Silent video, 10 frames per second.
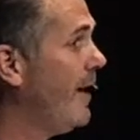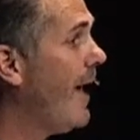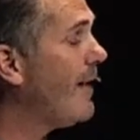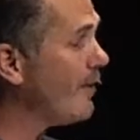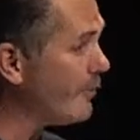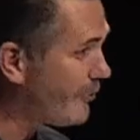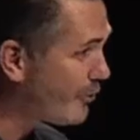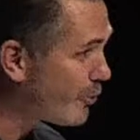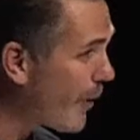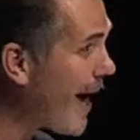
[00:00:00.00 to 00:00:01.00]
and the
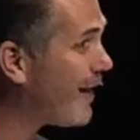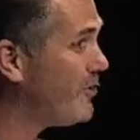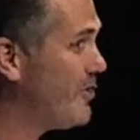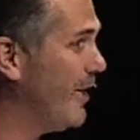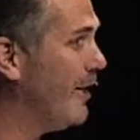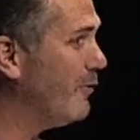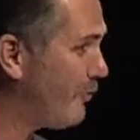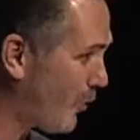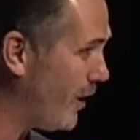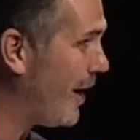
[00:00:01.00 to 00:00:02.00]
strategy
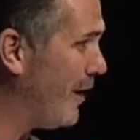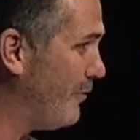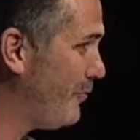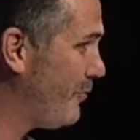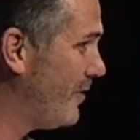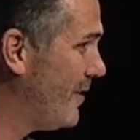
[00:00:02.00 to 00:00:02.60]
for life.